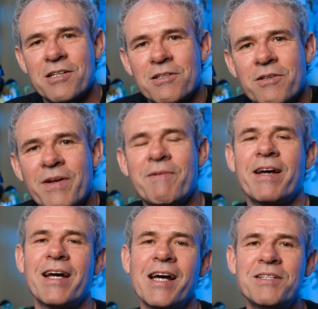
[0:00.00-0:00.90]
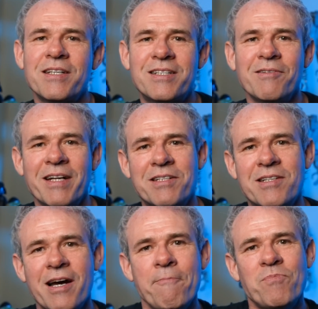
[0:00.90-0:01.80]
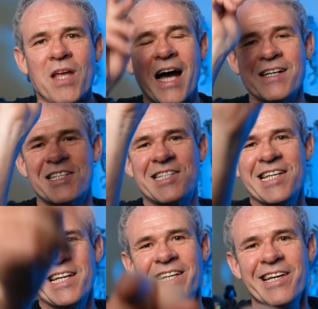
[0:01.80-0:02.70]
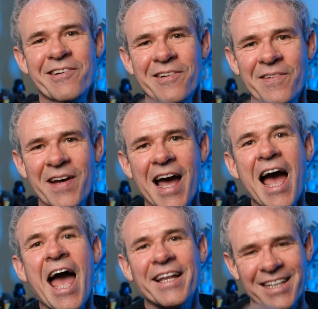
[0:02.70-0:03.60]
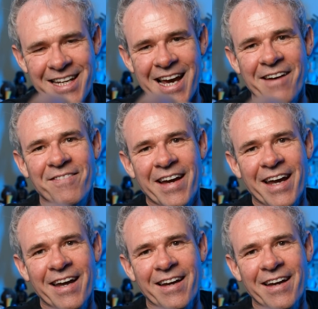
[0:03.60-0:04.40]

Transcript: So anyway, guys, till next time, I'll see you at the cafe.